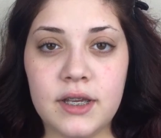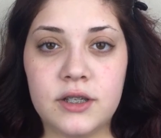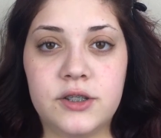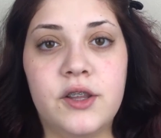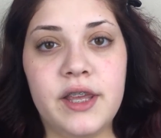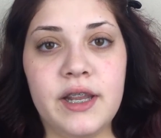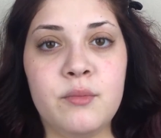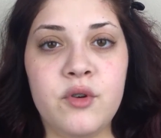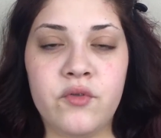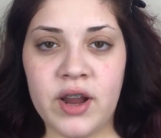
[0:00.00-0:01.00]
So then I
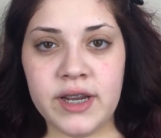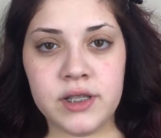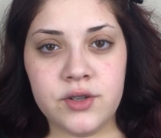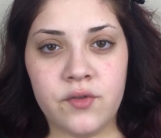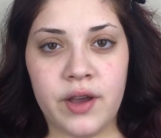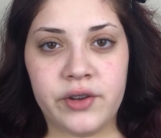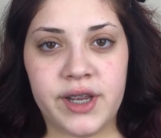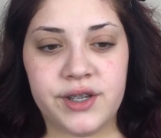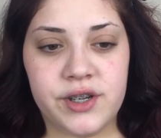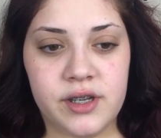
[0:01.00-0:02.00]
move right into
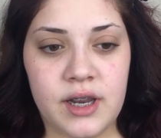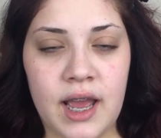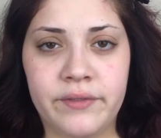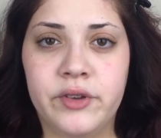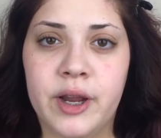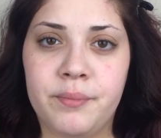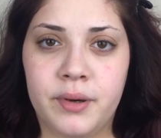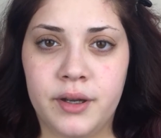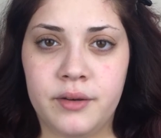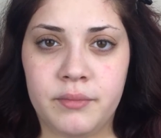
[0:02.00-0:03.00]
foundation after I
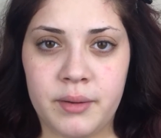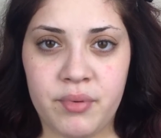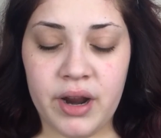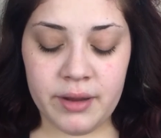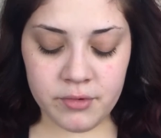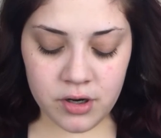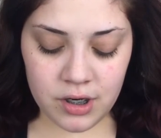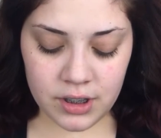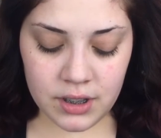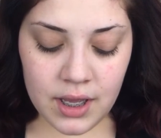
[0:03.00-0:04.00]
put my primer
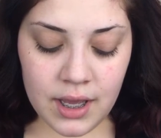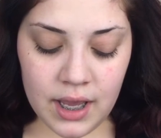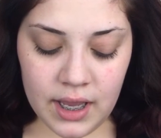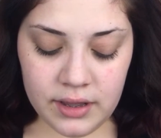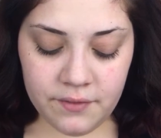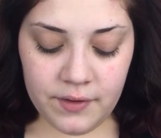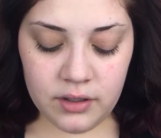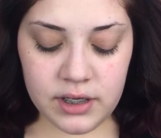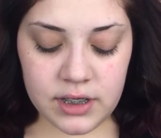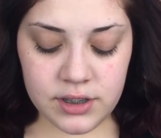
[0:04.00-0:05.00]
on. And the
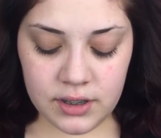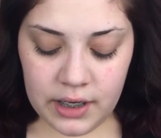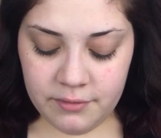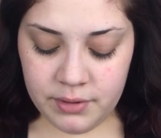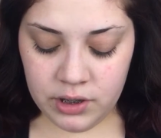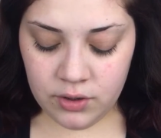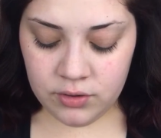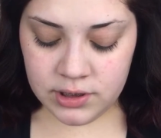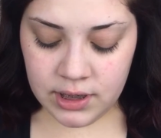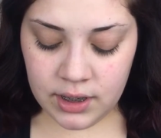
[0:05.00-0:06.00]
foundation that I've been
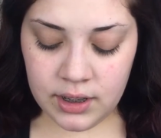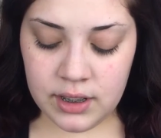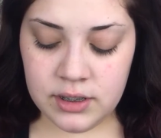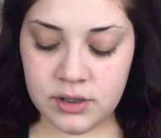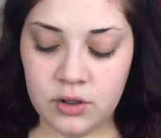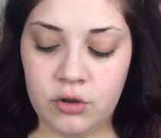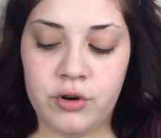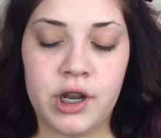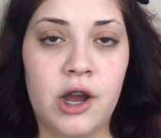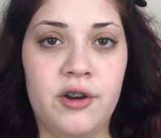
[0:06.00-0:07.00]
using is the
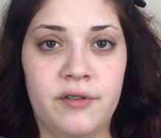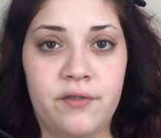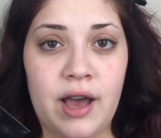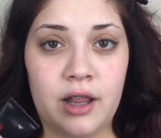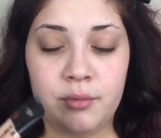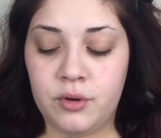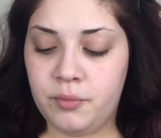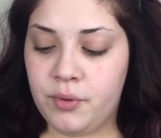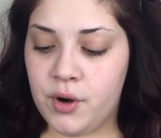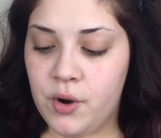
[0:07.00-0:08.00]
L'Oreal Infallible
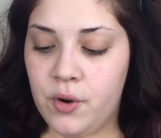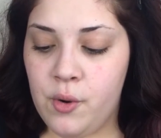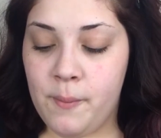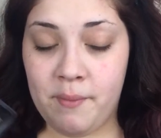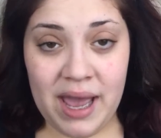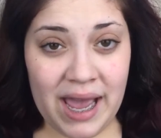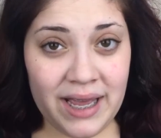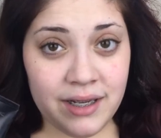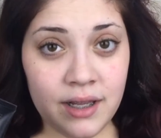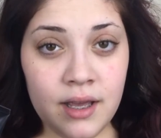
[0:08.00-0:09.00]
Pro
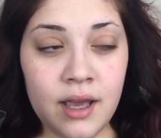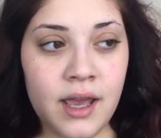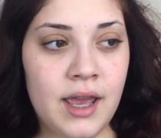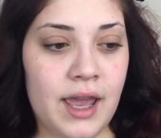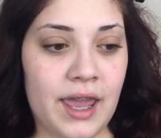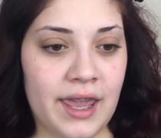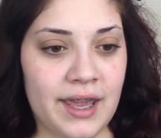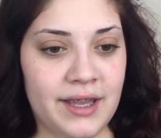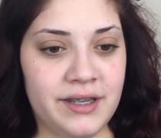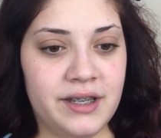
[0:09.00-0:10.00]
Matte.
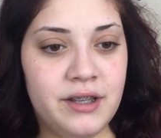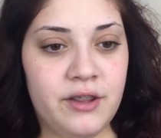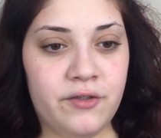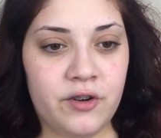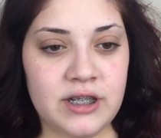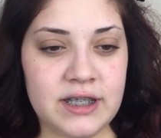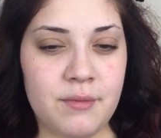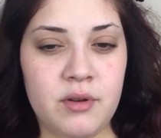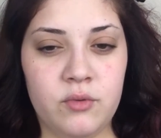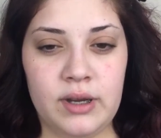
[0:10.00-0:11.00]
And the first time
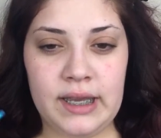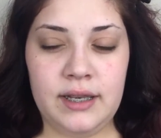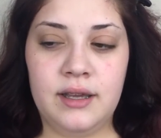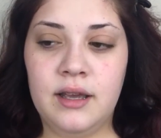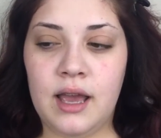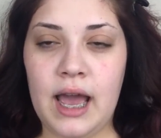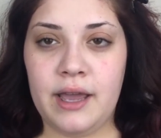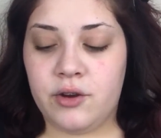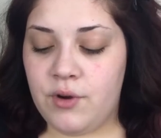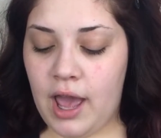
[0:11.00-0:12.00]
I went,
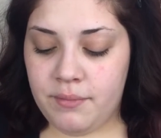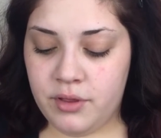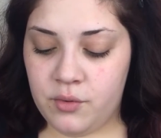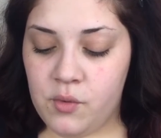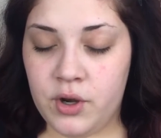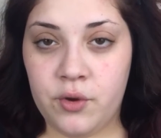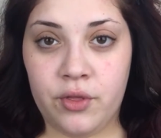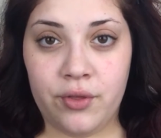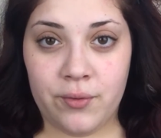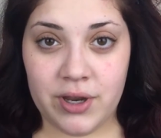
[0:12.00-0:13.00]
I grabbed the
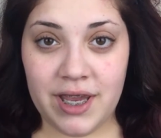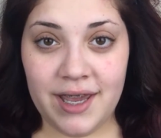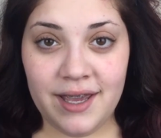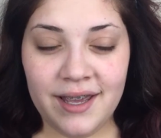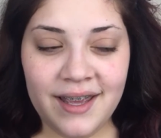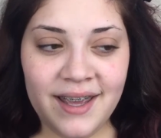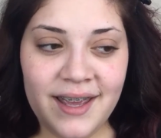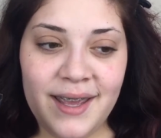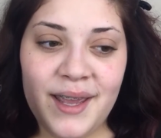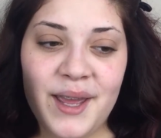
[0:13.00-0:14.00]
103
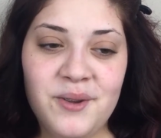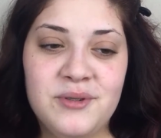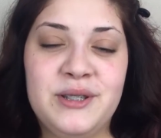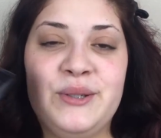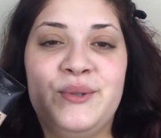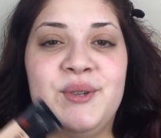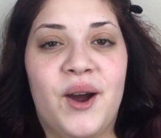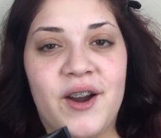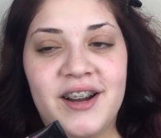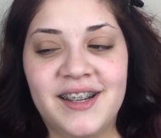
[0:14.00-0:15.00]
and it was too
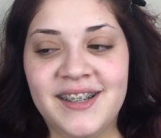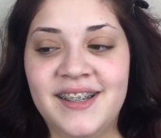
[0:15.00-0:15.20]
dark.